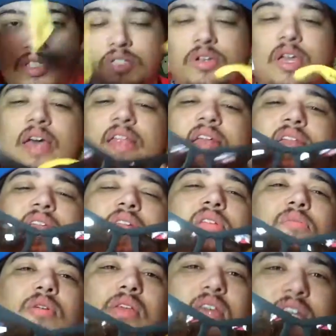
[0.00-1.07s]
So yeah, they did a
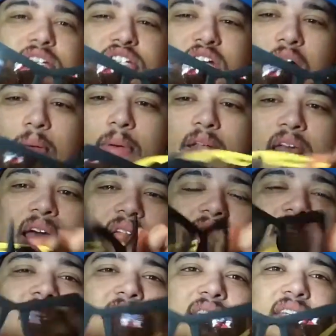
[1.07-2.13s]
really good job on adding
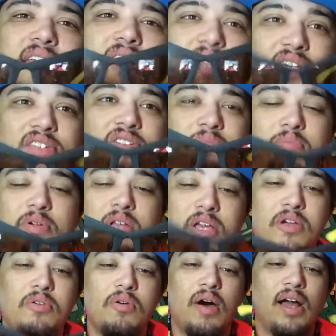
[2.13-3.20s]
these in. These are pretty
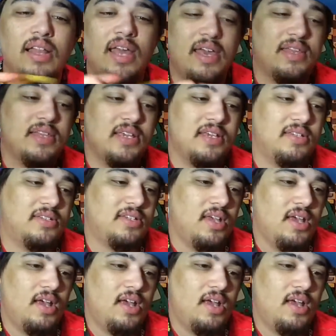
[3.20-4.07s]
cool. I like these.